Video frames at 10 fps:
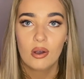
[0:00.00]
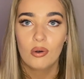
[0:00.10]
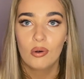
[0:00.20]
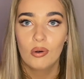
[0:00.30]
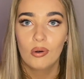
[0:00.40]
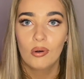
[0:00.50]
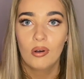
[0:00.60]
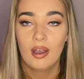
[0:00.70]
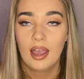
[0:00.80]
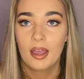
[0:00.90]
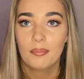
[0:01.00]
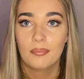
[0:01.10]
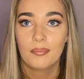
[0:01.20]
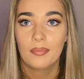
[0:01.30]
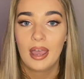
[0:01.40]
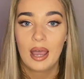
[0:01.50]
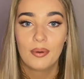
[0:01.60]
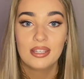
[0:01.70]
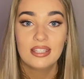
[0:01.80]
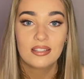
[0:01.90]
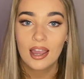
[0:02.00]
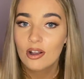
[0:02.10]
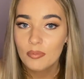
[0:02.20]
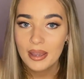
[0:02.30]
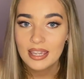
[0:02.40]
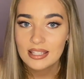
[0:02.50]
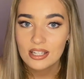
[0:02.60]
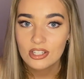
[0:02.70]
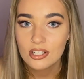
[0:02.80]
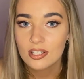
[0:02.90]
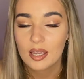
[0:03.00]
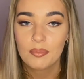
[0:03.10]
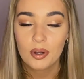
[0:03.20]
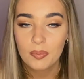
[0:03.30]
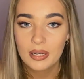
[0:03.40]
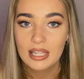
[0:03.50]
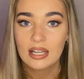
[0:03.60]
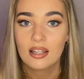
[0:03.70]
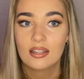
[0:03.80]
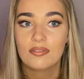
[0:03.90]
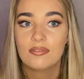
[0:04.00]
or how I style my extensions, like properly, kind of